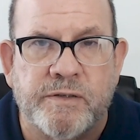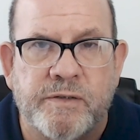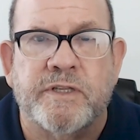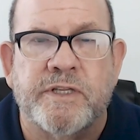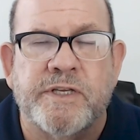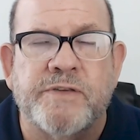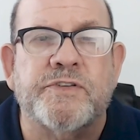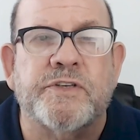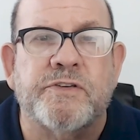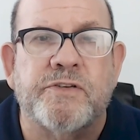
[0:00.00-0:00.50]

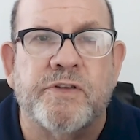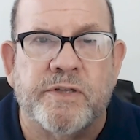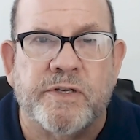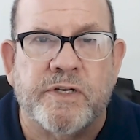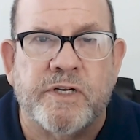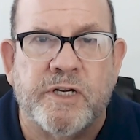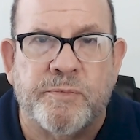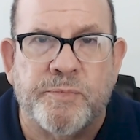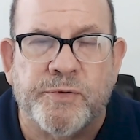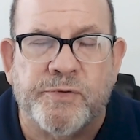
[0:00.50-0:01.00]
It leaves it to
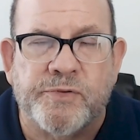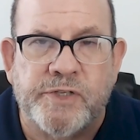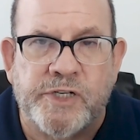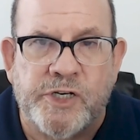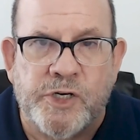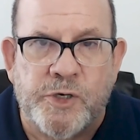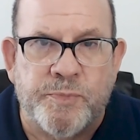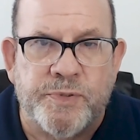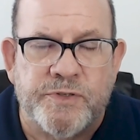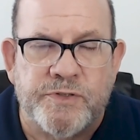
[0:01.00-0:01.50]
the couple
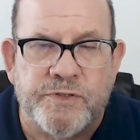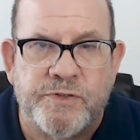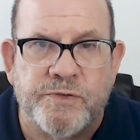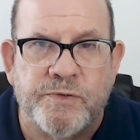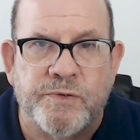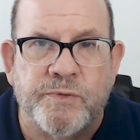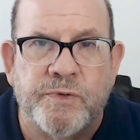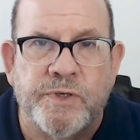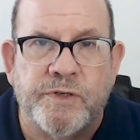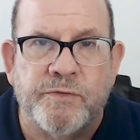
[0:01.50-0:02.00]
therapist
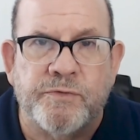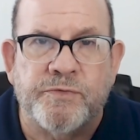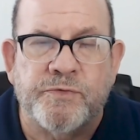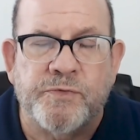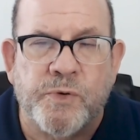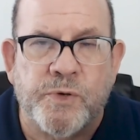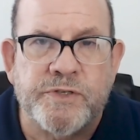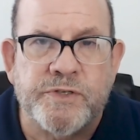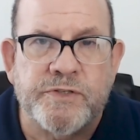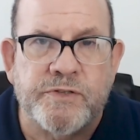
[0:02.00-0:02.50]
to
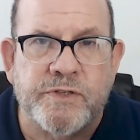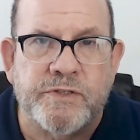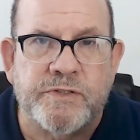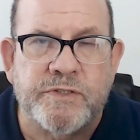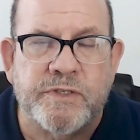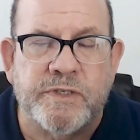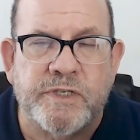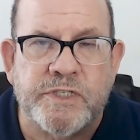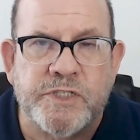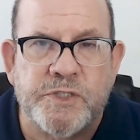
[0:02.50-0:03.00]
enforce
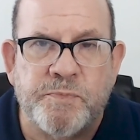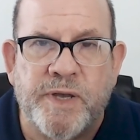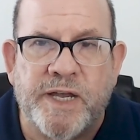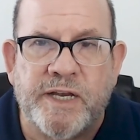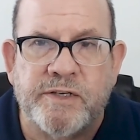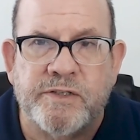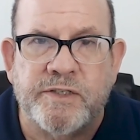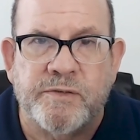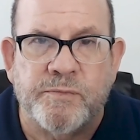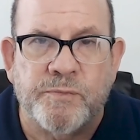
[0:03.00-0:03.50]
this and
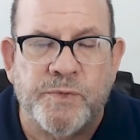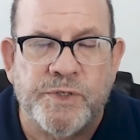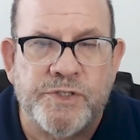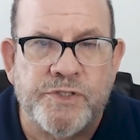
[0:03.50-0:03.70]
expect it,